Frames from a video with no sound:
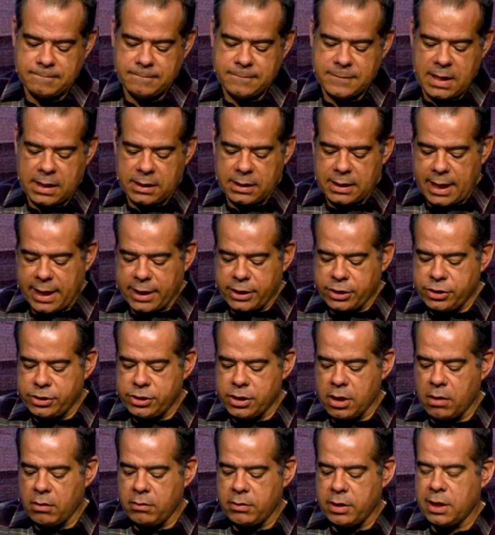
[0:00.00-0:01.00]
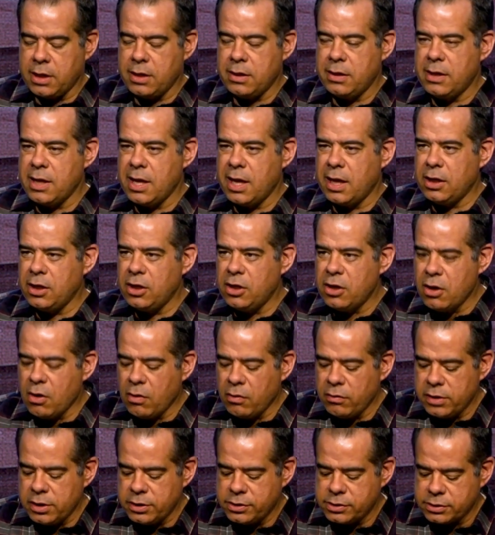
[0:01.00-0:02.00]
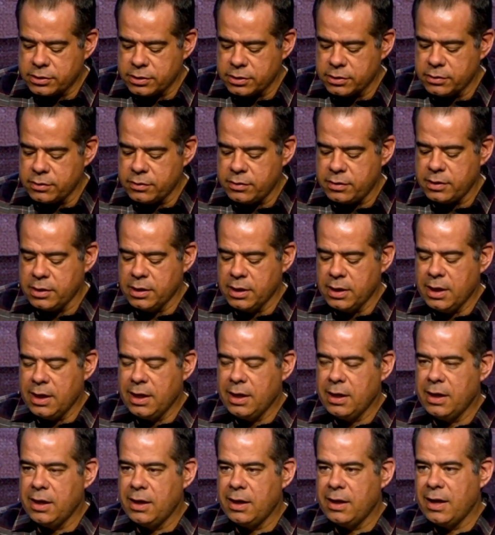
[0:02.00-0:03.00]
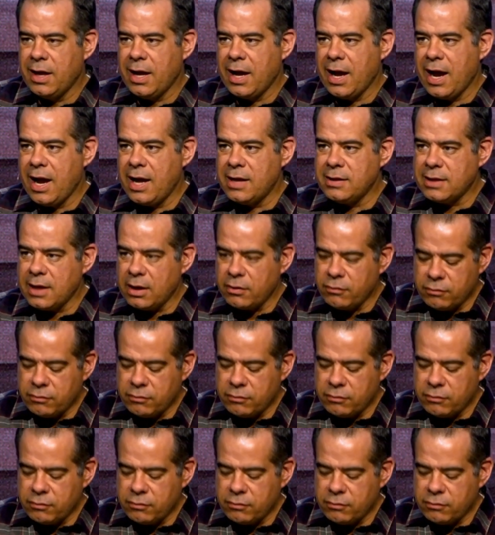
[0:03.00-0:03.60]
That, like Jonah, they know the truth and they